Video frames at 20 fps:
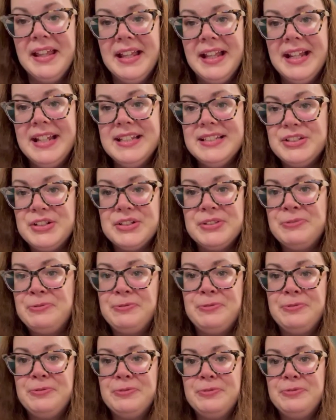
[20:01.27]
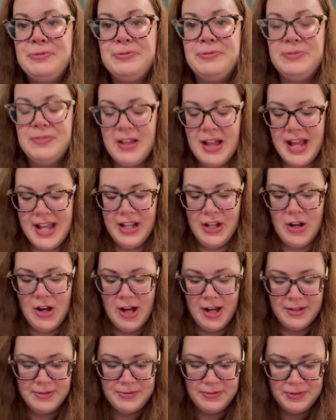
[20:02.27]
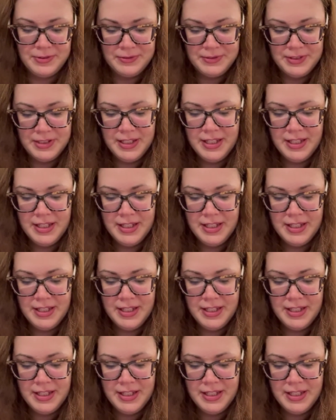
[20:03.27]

and he's just flying off.